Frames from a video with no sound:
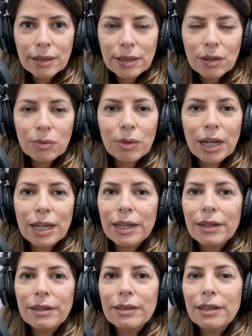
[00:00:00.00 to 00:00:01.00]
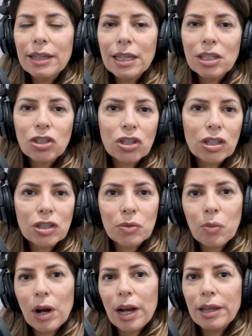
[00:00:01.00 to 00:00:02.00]
right? The kitchen is
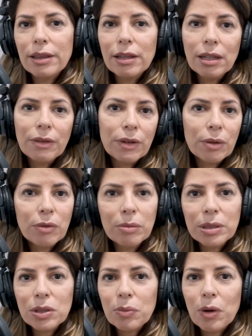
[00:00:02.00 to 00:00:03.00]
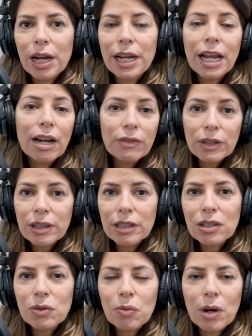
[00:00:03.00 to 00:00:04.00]
white, the living room is white,
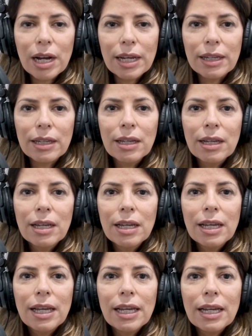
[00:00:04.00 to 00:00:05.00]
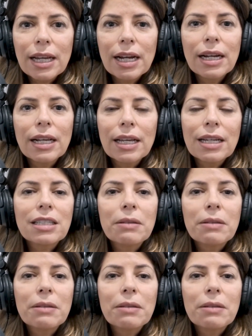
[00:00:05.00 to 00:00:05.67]
everything's white. It kind of gets